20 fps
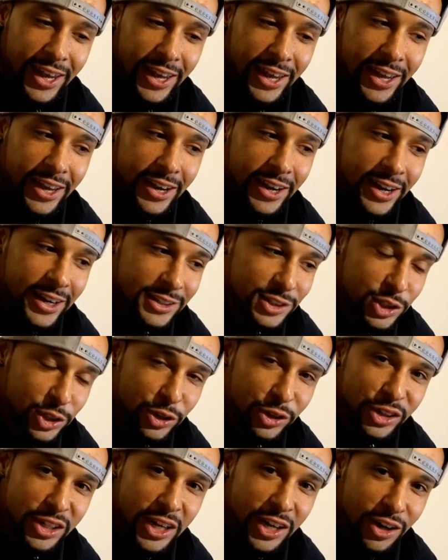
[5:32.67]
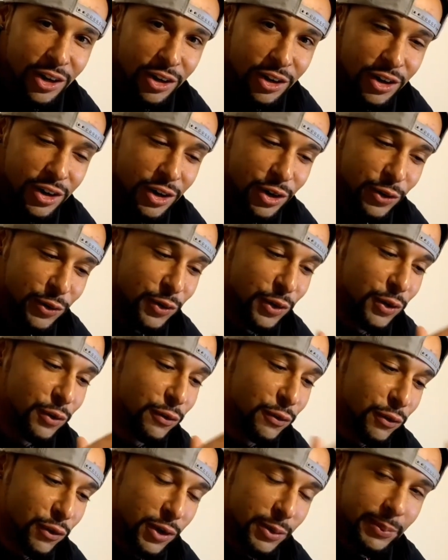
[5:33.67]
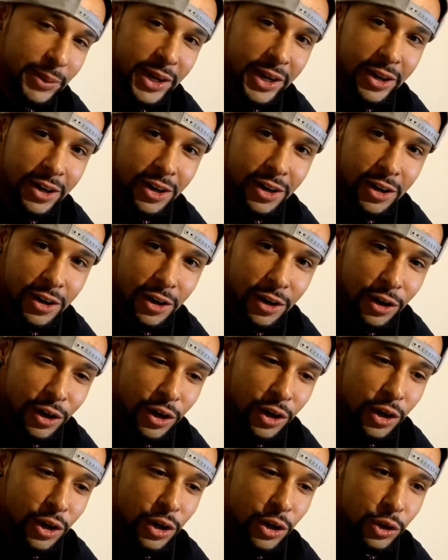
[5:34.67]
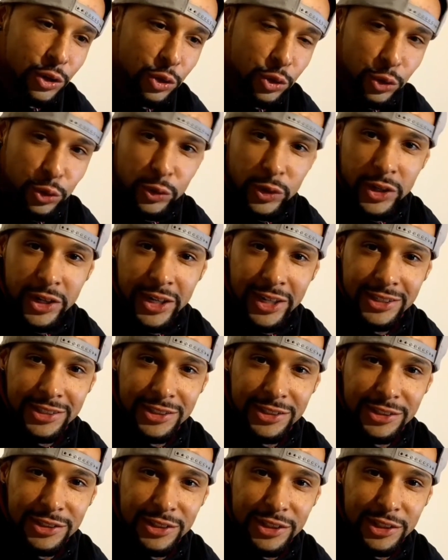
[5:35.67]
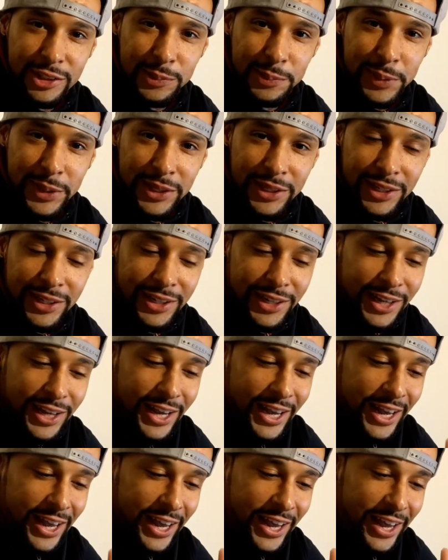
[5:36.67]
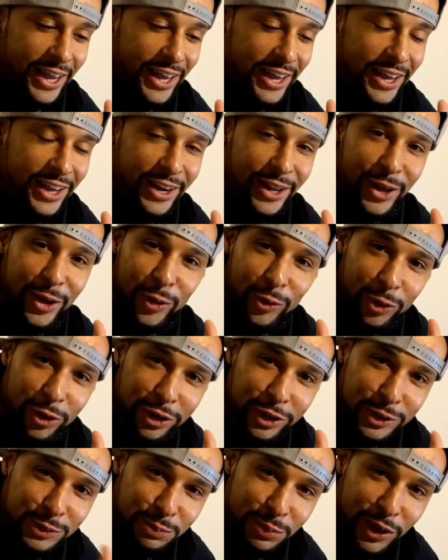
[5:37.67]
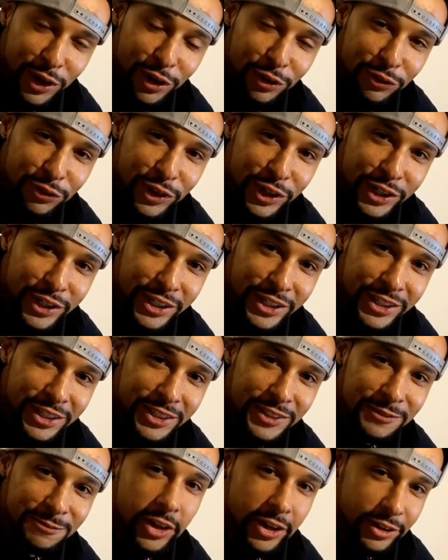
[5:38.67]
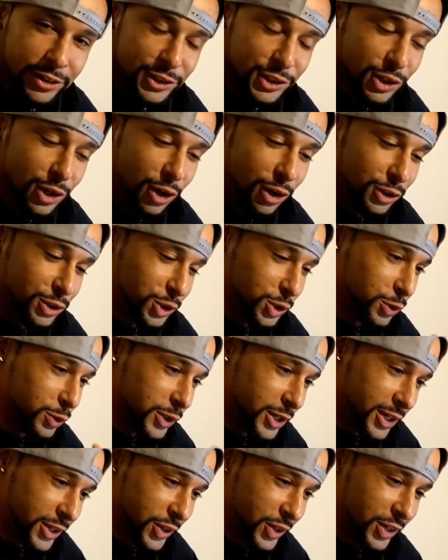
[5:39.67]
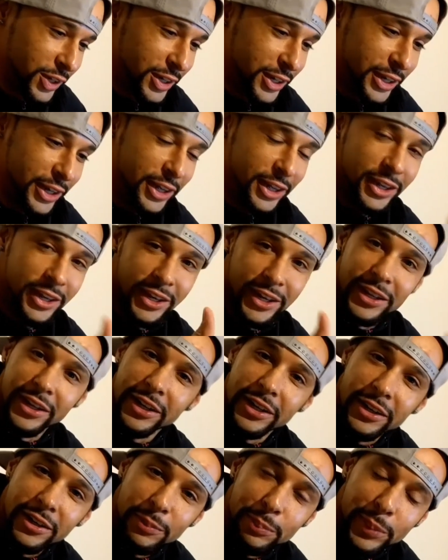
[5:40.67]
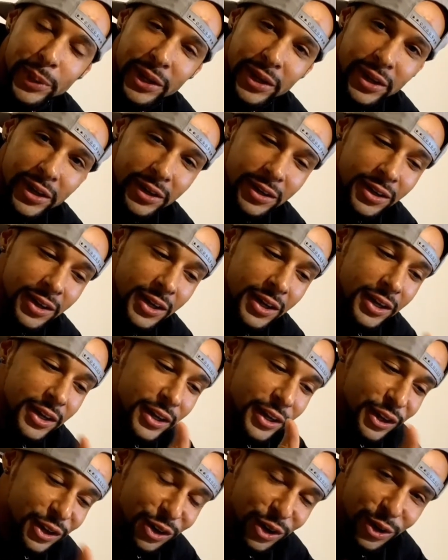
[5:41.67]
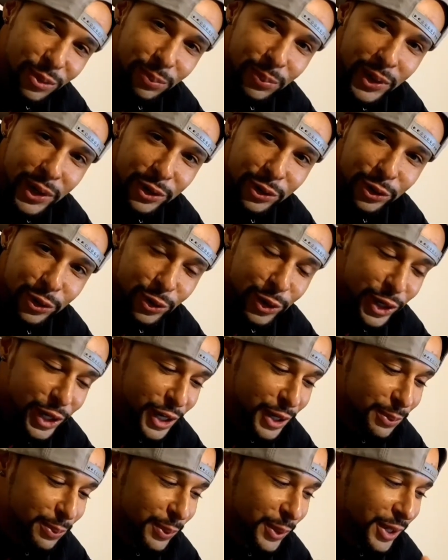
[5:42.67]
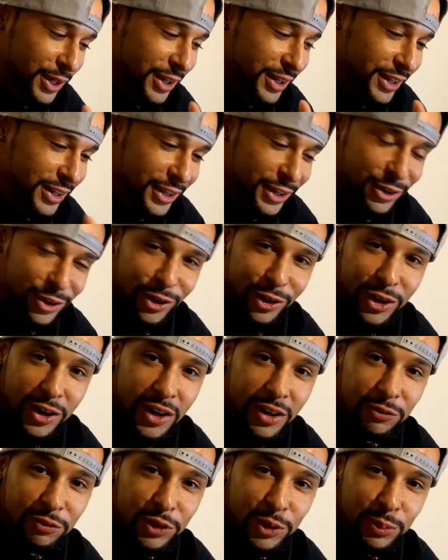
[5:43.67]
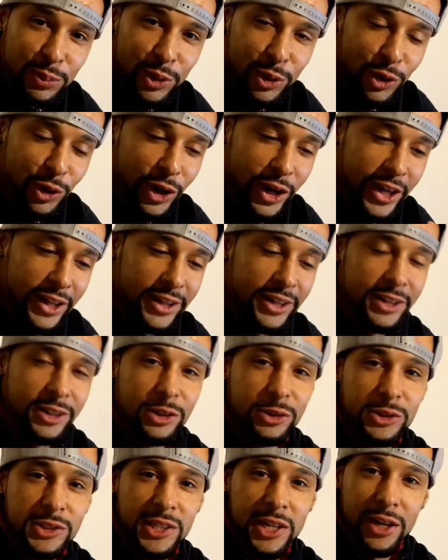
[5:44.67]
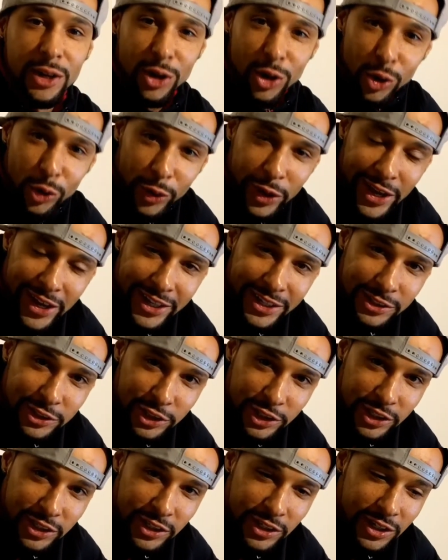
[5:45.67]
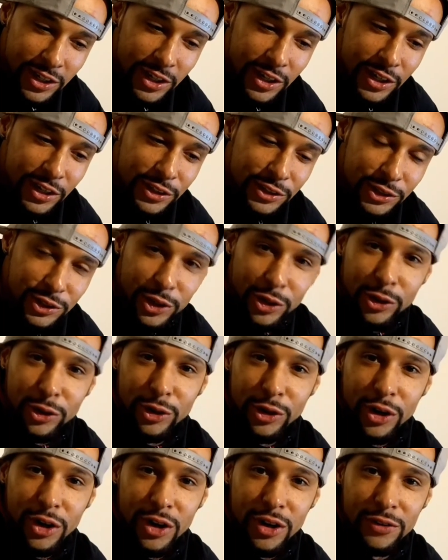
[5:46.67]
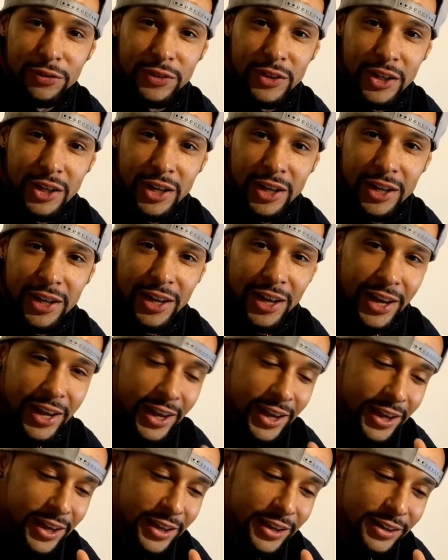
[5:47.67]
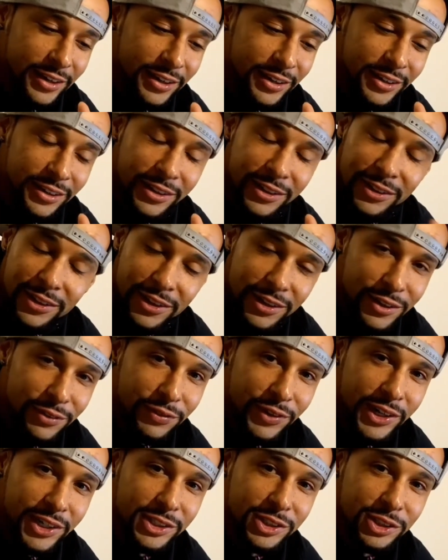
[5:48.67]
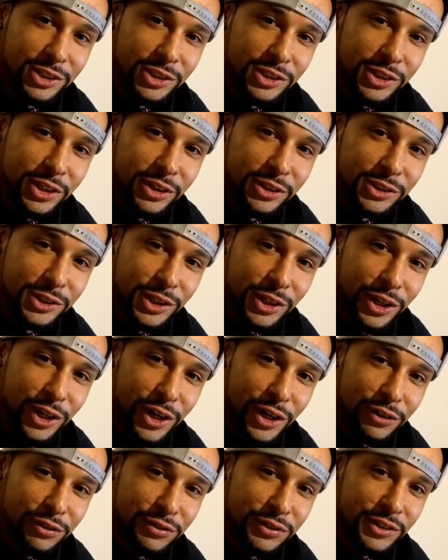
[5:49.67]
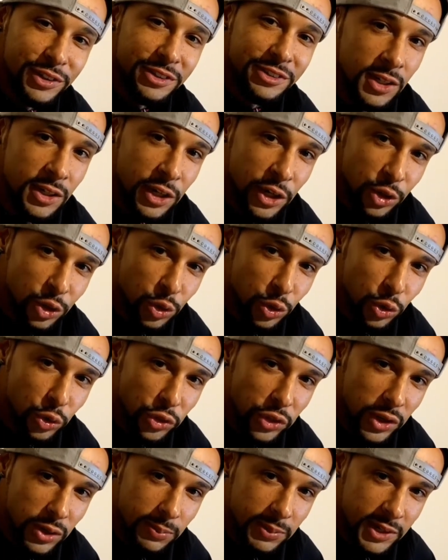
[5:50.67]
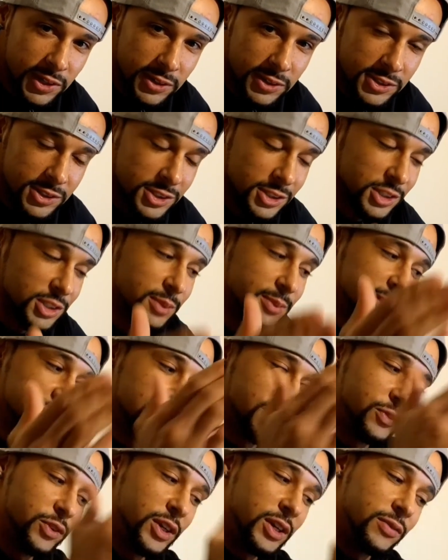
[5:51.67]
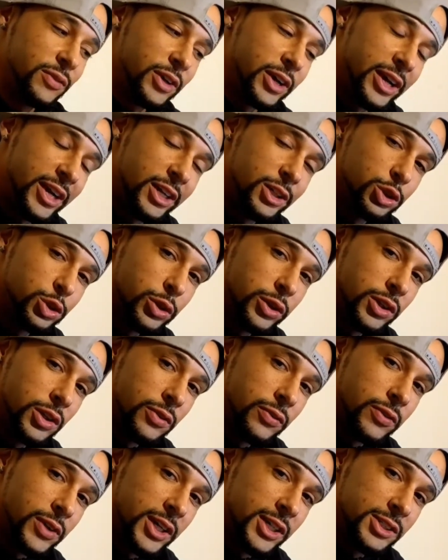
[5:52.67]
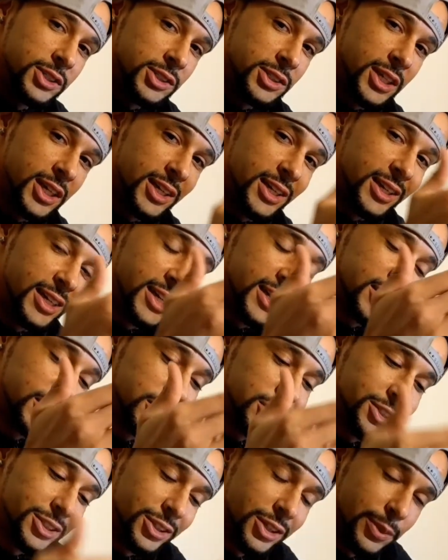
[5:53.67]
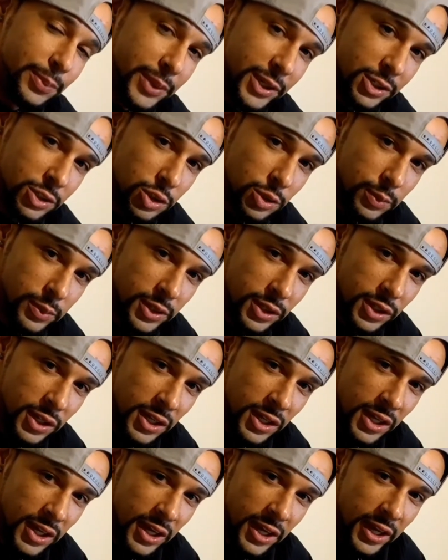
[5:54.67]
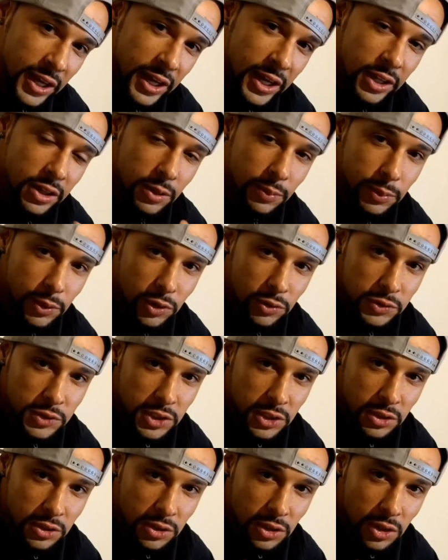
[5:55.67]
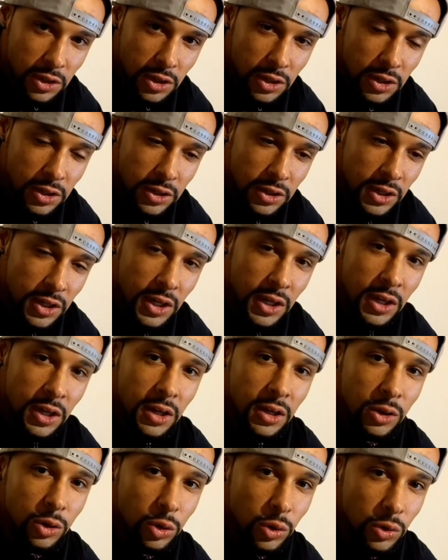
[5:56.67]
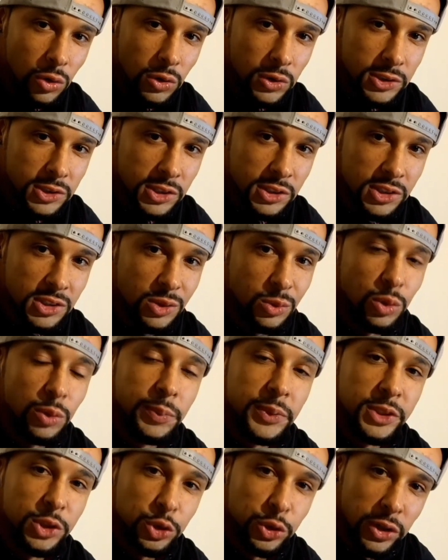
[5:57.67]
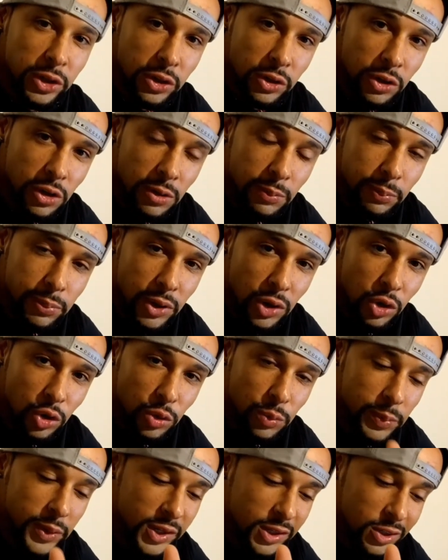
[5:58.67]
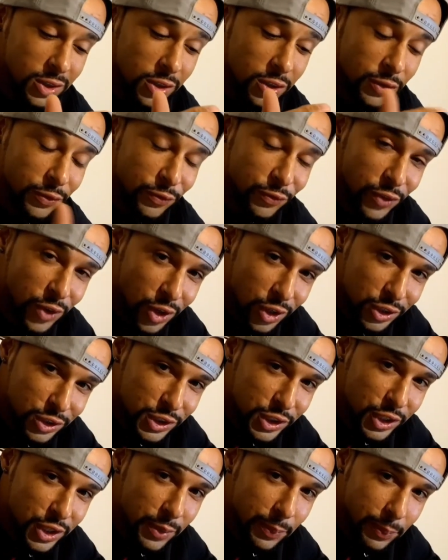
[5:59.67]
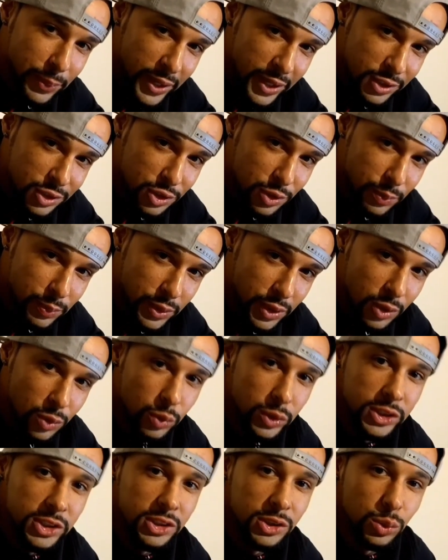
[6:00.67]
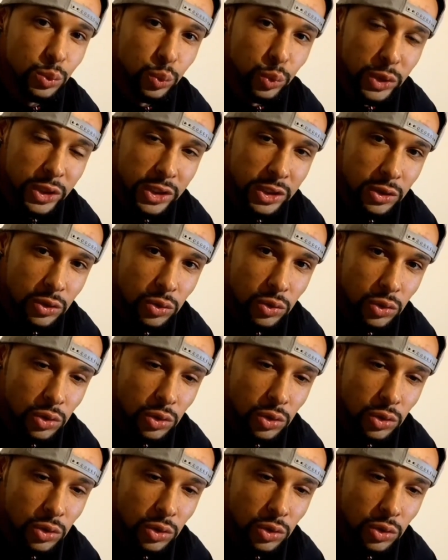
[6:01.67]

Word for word: and I turn that on from my car through the Nexus 6P, and it works perfect. There is also nothing like getting in a bed, getting all bundled up, getting all comfortable, and then you say, okay, G, turn off the light, and the device just turns it off. Now, the cool thing about this system is if you have your Android device set next to the Pixelbook and they're both turned on, Google Assistant will be triggered on both, but it'll default to the Pixelbook, which is really